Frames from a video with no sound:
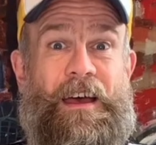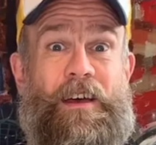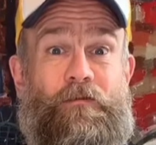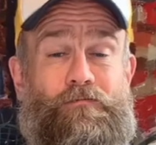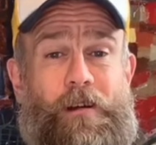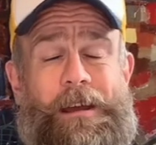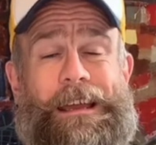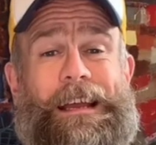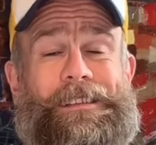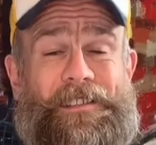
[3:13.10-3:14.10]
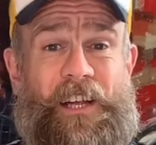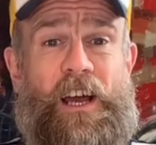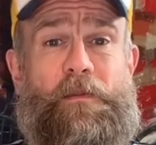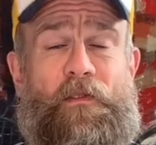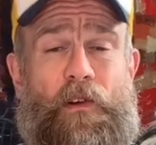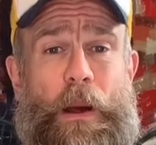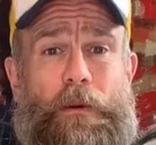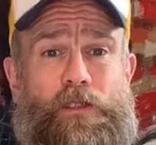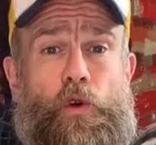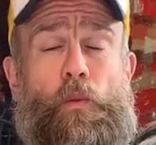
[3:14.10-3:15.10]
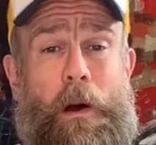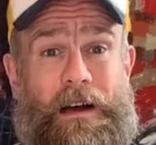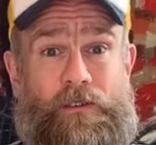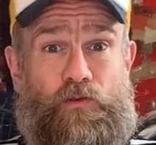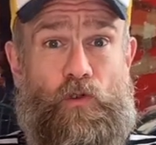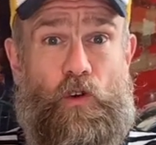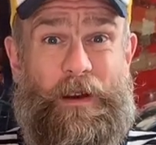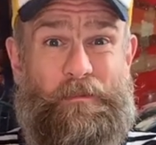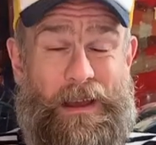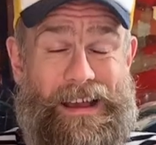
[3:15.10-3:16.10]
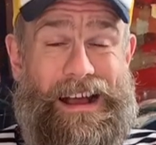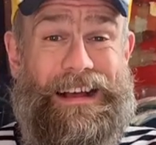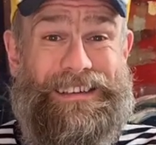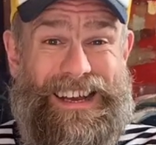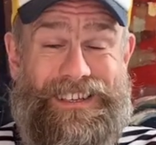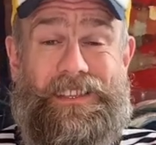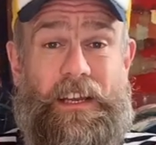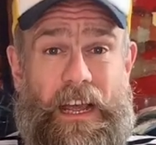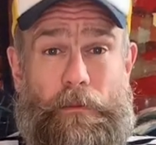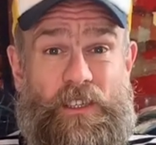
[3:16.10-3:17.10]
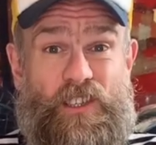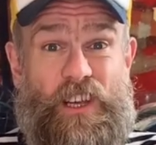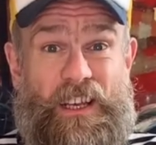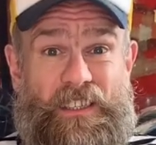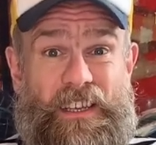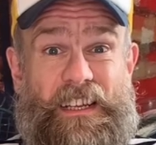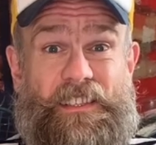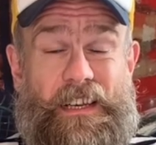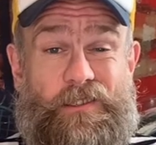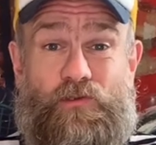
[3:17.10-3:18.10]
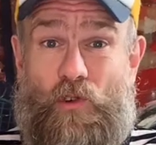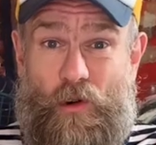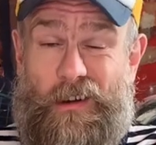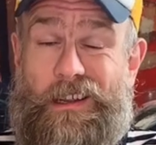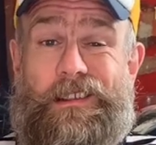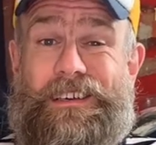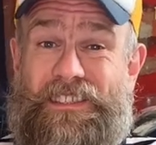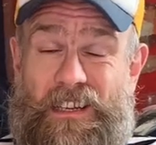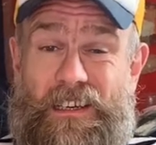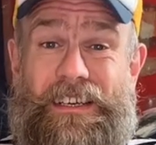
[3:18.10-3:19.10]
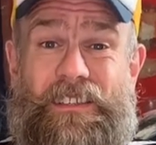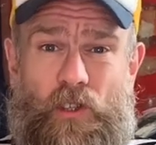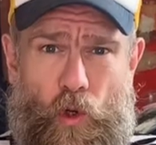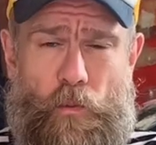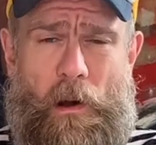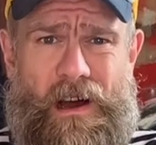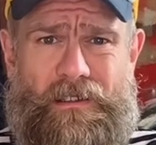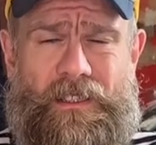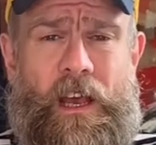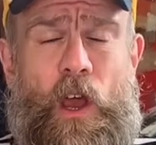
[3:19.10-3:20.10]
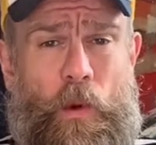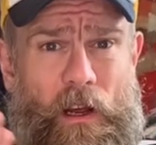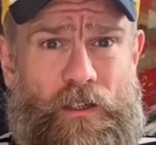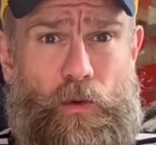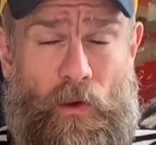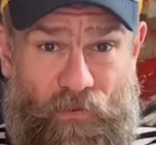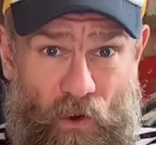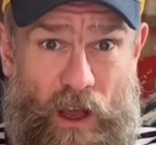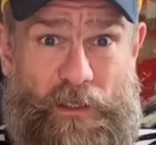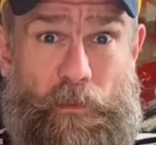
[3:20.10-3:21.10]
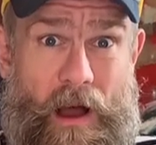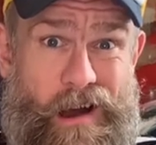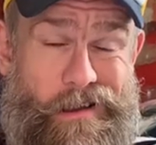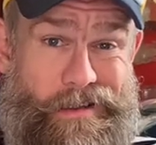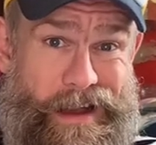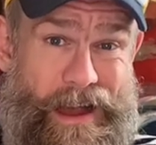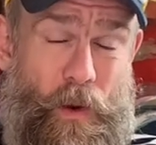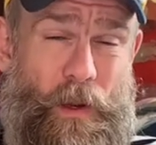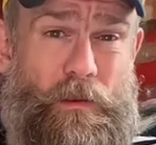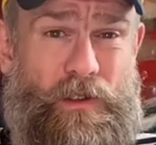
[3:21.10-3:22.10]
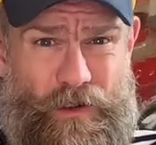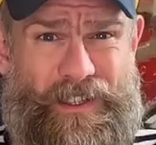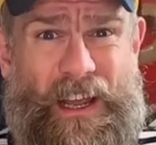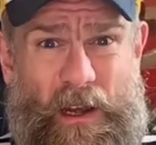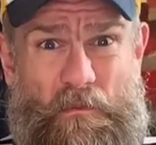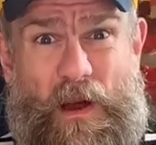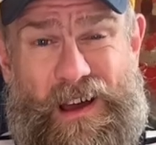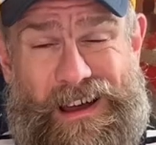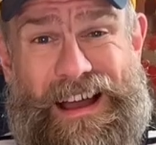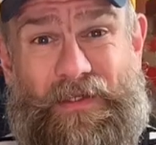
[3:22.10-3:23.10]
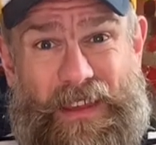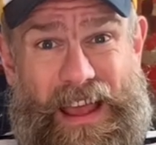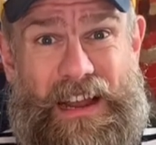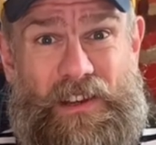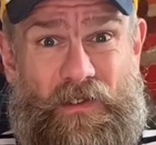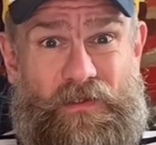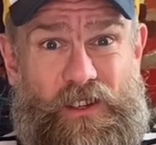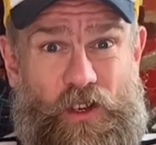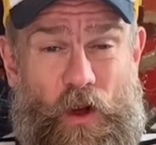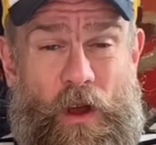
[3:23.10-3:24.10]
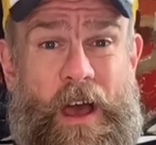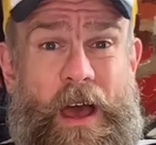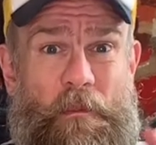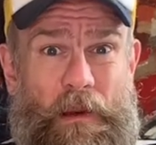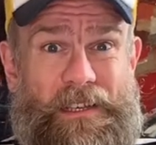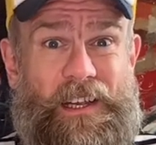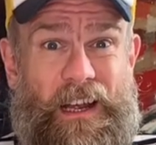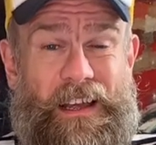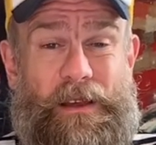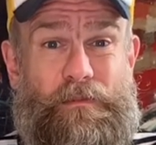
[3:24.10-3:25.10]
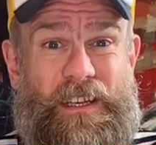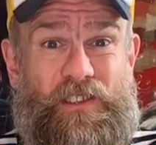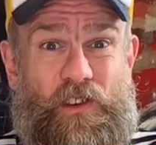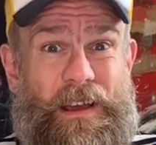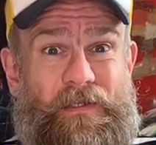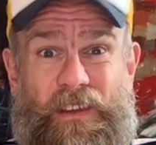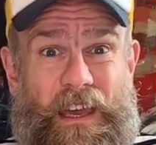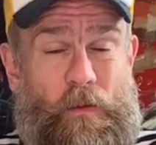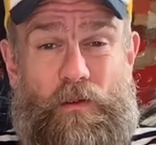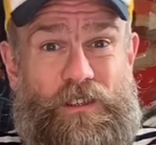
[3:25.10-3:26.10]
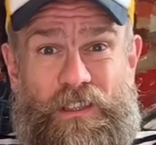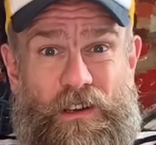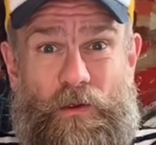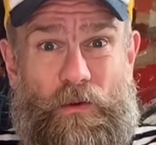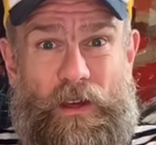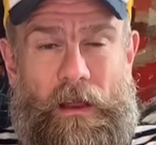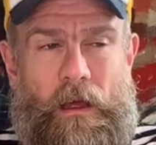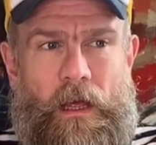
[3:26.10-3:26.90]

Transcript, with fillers: Right, it's time for our two-part drawing bit, and as the name suggests, it's a drawing that is done in two parts. We're going to do the first part now, and we'll do the second part at the end of the show. Basically, it means that you have to keep watching the whole thing